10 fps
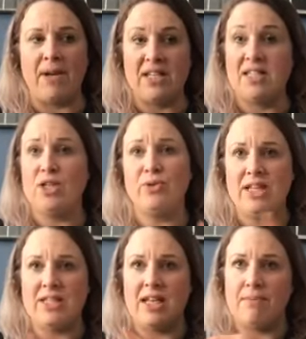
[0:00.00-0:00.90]
but I still
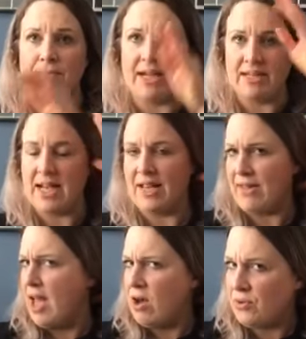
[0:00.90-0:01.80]
need to maintain
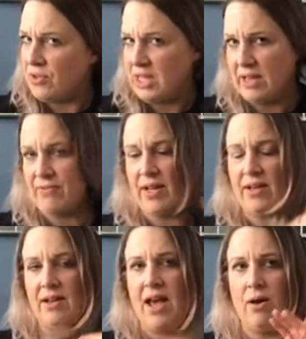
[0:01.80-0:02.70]
that healthy
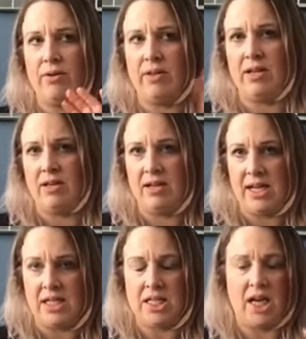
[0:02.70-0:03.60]
living, healthy
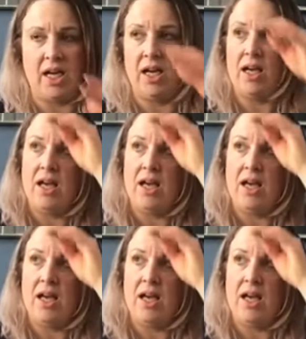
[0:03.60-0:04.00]
eating.